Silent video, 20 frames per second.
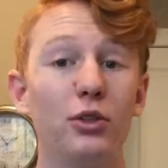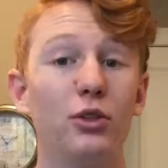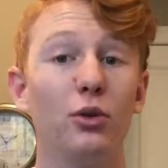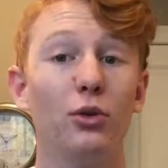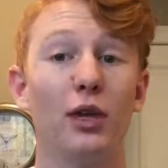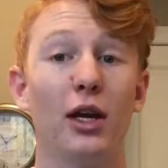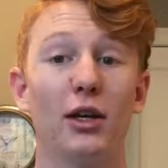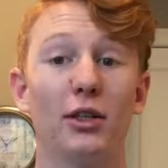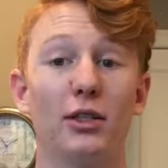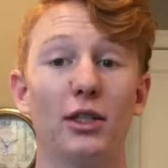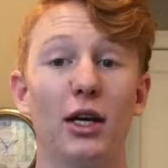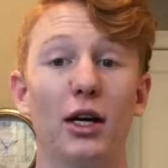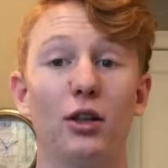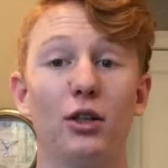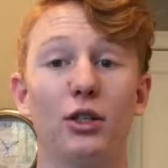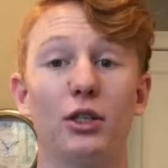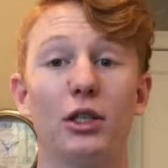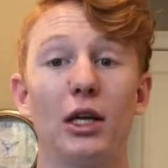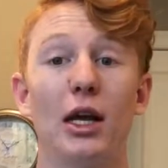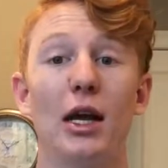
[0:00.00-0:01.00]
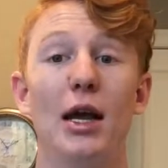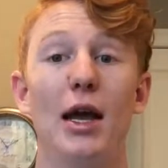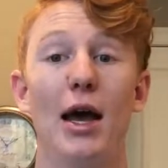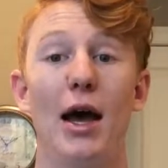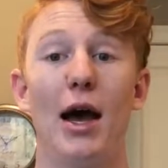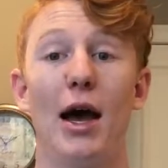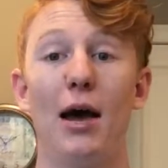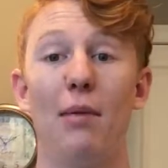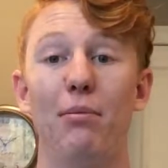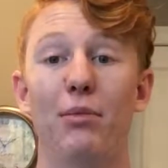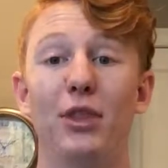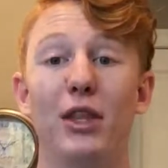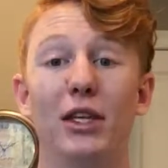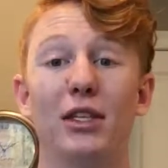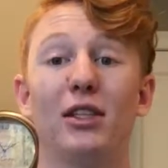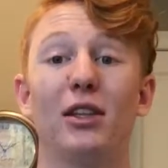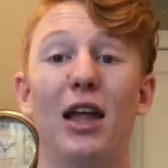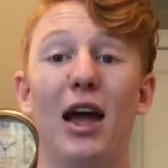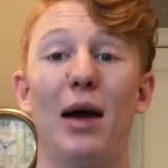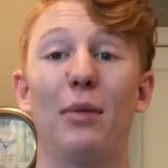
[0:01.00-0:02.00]
$2,000.
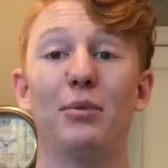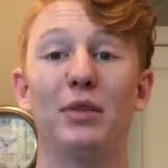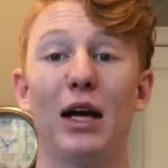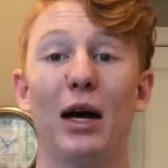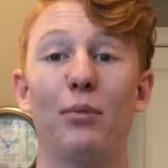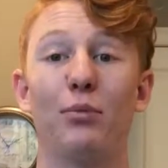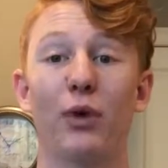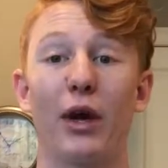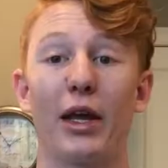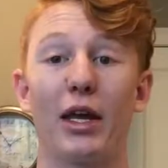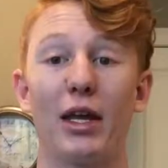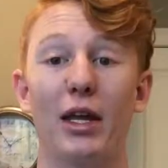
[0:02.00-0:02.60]
This laptop right